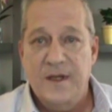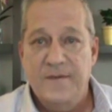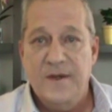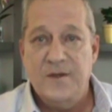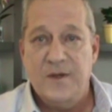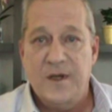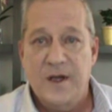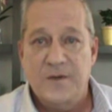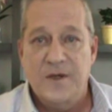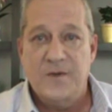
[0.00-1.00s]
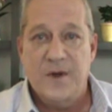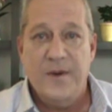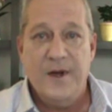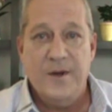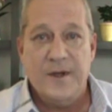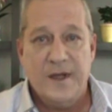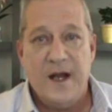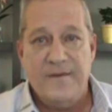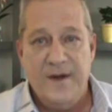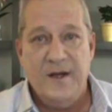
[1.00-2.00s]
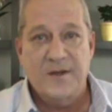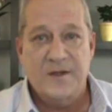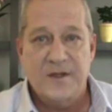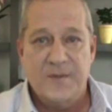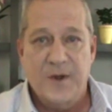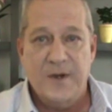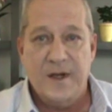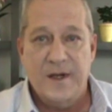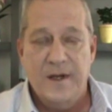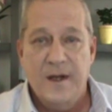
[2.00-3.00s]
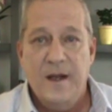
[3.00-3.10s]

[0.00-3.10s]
individual countries where we know a lot of English is spoken,